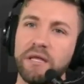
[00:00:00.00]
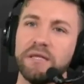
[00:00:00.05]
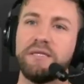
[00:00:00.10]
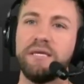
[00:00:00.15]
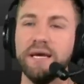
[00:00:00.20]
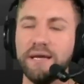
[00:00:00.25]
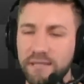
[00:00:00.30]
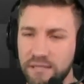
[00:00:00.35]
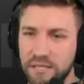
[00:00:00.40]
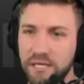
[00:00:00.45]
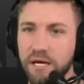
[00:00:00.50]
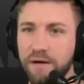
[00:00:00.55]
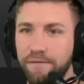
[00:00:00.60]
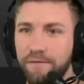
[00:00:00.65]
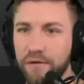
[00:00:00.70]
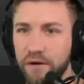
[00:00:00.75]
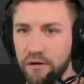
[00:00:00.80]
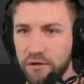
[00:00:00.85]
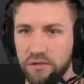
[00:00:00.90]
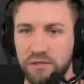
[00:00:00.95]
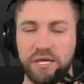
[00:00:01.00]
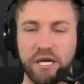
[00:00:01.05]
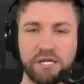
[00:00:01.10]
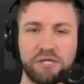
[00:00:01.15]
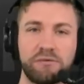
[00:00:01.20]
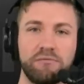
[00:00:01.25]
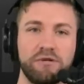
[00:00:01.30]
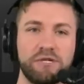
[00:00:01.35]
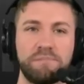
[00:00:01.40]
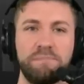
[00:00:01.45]
DC feels
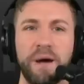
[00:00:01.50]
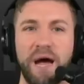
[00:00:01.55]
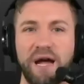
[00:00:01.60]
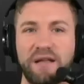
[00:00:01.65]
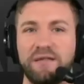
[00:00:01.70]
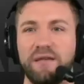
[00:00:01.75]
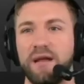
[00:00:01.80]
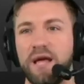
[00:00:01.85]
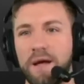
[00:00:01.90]
disrespected.